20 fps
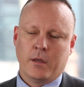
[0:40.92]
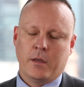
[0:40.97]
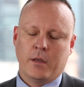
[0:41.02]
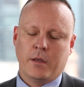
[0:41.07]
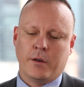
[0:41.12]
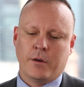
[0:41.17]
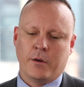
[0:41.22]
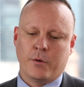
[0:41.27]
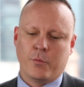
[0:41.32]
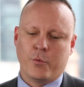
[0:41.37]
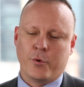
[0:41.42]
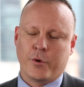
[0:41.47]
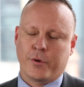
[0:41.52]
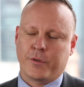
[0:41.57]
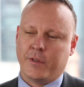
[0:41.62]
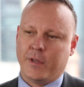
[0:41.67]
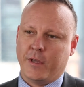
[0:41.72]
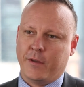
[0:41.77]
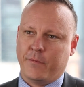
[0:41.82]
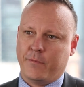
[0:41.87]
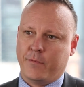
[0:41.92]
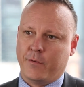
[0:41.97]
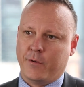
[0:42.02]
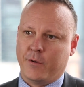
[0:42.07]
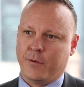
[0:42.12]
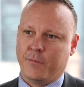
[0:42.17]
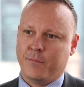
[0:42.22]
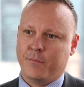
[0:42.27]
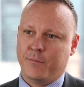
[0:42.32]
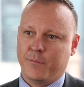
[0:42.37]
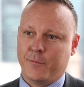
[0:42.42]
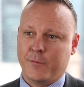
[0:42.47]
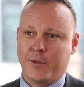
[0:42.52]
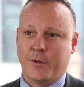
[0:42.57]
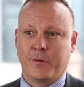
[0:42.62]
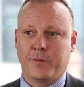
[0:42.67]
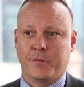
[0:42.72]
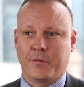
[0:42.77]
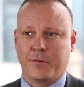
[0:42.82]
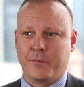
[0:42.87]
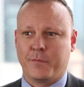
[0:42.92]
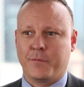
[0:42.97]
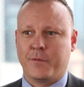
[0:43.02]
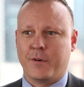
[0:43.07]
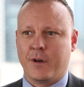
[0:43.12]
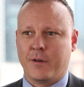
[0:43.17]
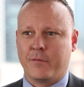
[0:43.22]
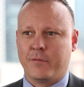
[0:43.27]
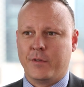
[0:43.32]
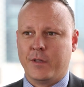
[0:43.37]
and I worked there for close on 5